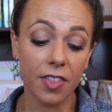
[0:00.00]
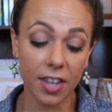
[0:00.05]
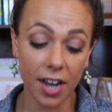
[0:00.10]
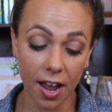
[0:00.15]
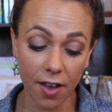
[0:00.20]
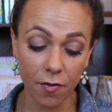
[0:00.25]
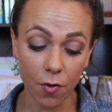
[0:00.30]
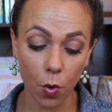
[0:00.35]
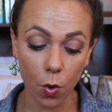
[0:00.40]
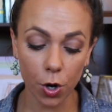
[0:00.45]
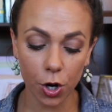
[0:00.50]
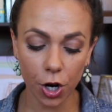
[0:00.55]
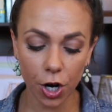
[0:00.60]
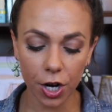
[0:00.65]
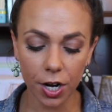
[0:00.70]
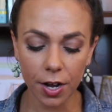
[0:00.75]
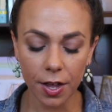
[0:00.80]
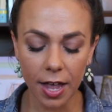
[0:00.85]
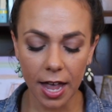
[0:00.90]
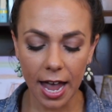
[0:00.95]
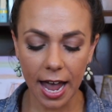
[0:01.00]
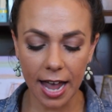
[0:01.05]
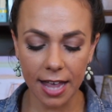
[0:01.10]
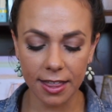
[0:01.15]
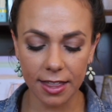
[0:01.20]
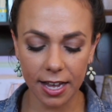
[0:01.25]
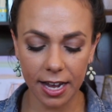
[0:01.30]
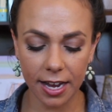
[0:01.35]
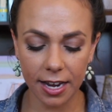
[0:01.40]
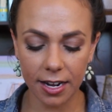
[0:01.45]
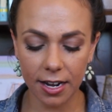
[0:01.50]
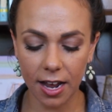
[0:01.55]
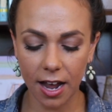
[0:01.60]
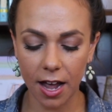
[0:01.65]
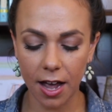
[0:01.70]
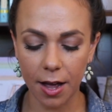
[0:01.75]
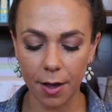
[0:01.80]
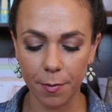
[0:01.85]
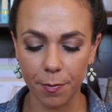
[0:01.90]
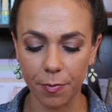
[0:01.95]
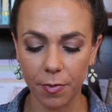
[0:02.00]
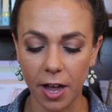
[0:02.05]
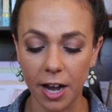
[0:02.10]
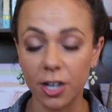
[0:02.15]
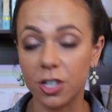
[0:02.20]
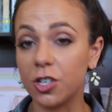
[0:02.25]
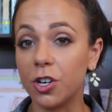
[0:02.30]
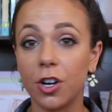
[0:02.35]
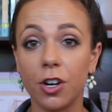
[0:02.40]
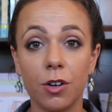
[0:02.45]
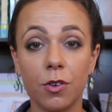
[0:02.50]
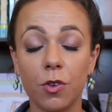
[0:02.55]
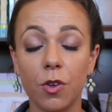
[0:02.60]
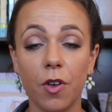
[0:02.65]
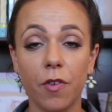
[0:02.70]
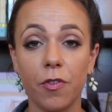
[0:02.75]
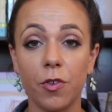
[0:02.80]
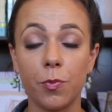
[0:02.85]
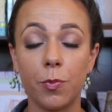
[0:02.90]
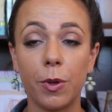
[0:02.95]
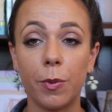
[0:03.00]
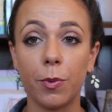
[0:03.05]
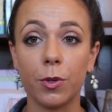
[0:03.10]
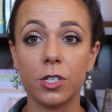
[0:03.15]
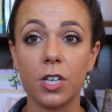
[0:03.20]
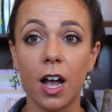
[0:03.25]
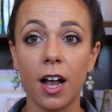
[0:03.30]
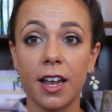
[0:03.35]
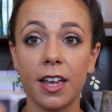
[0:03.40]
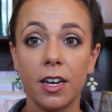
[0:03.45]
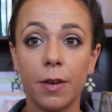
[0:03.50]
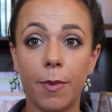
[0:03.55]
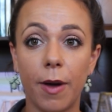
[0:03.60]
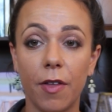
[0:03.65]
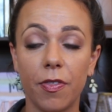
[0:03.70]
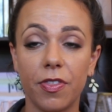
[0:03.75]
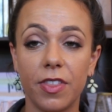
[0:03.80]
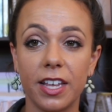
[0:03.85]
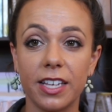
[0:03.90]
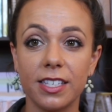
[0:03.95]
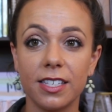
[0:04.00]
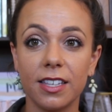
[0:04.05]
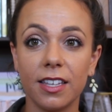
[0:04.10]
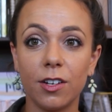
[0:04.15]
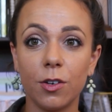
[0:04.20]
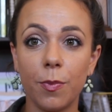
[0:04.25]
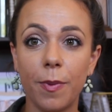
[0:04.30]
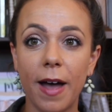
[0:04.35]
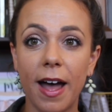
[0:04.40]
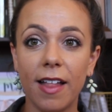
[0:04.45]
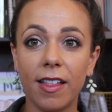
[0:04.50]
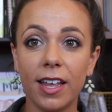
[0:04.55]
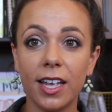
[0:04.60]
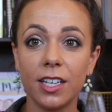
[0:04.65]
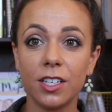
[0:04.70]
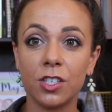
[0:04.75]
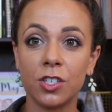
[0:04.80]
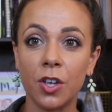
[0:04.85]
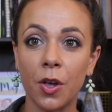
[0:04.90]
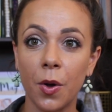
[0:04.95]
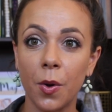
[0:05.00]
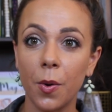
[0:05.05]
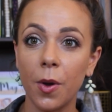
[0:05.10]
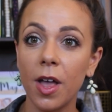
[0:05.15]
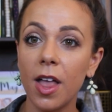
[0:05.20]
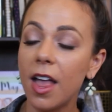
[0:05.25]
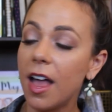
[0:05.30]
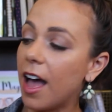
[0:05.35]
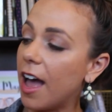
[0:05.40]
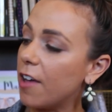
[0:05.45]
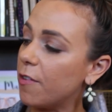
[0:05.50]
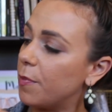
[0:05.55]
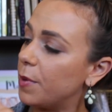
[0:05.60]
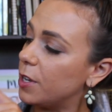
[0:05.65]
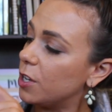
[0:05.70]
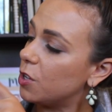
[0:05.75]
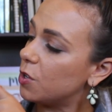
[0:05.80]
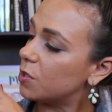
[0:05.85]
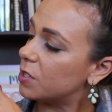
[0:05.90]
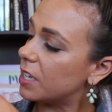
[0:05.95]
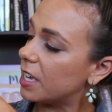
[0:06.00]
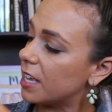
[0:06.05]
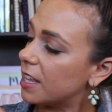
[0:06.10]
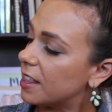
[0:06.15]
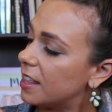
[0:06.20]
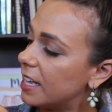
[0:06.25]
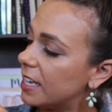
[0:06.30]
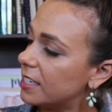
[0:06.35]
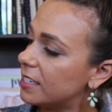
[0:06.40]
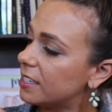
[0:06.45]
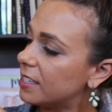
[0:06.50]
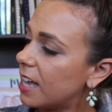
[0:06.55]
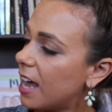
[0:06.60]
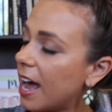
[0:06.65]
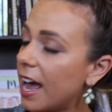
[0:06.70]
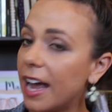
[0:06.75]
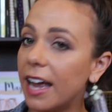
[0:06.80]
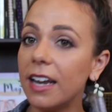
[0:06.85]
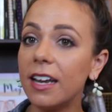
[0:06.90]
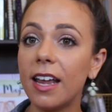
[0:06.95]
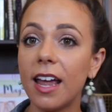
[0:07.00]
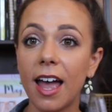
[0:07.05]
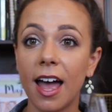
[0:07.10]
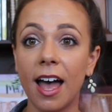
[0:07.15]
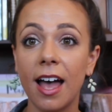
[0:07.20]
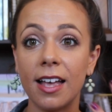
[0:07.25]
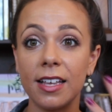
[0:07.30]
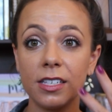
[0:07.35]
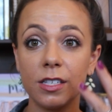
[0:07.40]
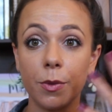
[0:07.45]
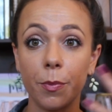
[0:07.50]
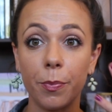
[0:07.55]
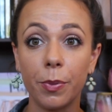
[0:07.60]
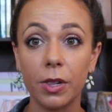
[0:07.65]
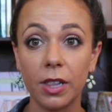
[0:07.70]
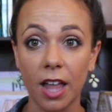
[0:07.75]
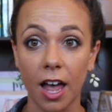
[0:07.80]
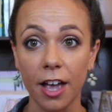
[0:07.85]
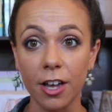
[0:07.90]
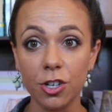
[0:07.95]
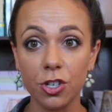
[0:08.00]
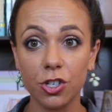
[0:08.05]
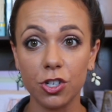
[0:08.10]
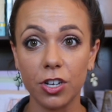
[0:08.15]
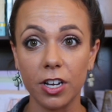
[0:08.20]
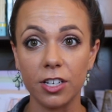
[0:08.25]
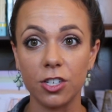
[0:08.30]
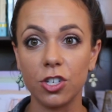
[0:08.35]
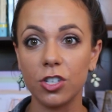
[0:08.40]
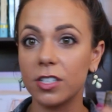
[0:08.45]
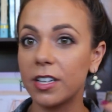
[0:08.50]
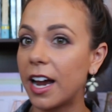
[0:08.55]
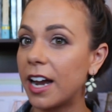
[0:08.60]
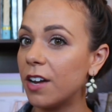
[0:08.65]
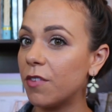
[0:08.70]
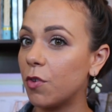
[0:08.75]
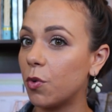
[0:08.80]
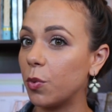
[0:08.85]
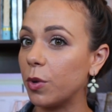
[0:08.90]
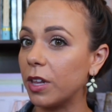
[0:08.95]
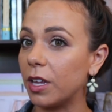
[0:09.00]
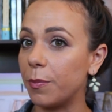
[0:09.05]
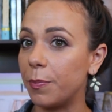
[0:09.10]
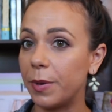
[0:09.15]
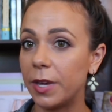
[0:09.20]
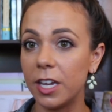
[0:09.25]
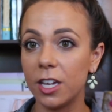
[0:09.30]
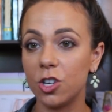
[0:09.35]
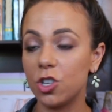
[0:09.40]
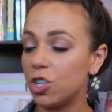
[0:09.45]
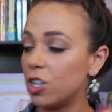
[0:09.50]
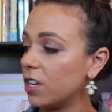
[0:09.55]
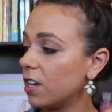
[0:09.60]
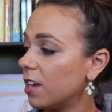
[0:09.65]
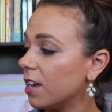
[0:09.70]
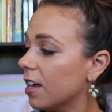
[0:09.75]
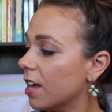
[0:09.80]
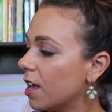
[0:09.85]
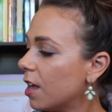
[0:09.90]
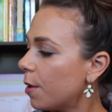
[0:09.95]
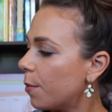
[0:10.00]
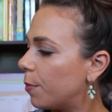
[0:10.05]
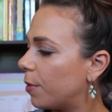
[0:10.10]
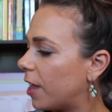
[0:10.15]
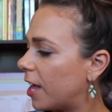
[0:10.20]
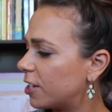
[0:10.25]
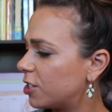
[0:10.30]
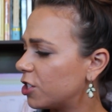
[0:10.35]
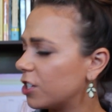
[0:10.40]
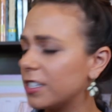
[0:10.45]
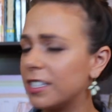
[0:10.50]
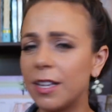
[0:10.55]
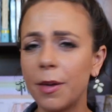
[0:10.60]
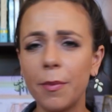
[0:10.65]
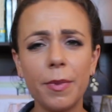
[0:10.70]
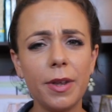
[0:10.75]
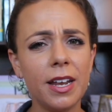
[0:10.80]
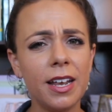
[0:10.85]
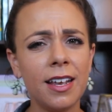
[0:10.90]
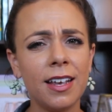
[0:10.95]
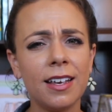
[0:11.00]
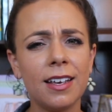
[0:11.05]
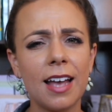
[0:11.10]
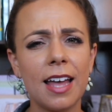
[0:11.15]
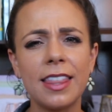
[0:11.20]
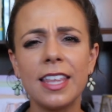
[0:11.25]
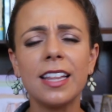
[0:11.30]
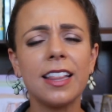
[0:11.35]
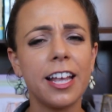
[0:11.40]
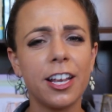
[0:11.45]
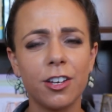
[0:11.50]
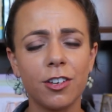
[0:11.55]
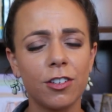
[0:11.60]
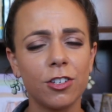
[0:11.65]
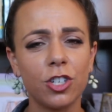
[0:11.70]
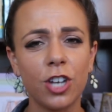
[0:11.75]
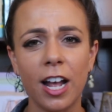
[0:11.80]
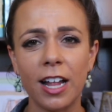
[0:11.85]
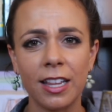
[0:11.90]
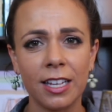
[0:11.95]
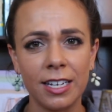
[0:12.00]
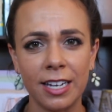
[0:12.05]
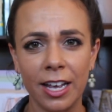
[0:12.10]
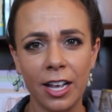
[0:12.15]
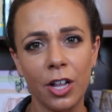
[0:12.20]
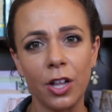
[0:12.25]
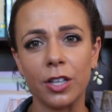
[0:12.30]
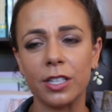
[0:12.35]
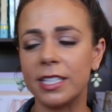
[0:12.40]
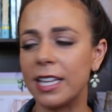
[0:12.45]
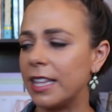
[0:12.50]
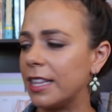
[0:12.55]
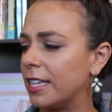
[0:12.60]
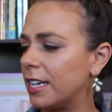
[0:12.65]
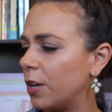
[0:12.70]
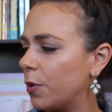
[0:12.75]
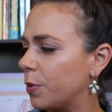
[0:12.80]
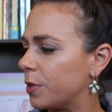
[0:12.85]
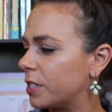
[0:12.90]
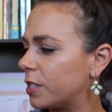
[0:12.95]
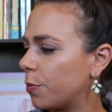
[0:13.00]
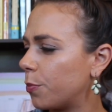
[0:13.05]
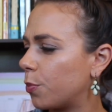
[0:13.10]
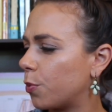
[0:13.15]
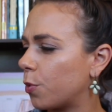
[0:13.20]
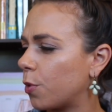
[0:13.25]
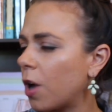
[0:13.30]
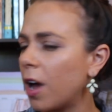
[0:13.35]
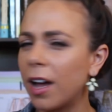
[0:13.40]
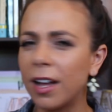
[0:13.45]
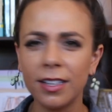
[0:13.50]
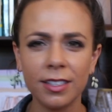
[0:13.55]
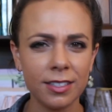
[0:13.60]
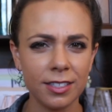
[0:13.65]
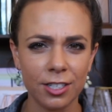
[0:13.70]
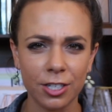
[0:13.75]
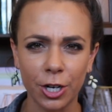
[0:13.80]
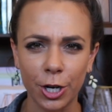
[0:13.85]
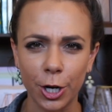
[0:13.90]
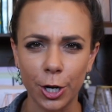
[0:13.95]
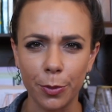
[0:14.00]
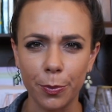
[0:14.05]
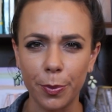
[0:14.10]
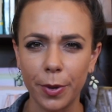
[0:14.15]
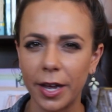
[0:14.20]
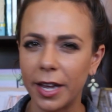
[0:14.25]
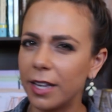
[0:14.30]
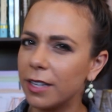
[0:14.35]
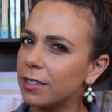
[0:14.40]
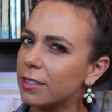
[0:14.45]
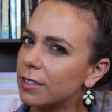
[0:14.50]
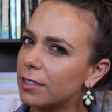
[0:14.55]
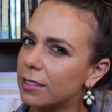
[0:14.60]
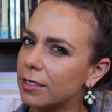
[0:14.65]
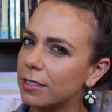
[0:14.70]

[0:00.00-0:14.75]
that I've ordered, and then um, I just heard a few people talking about this little palette, so I've been using this side as blush. It's just kind of a really peachy blush. Somebody, I think like Jaclyn Hill, said that it was a bronzer, but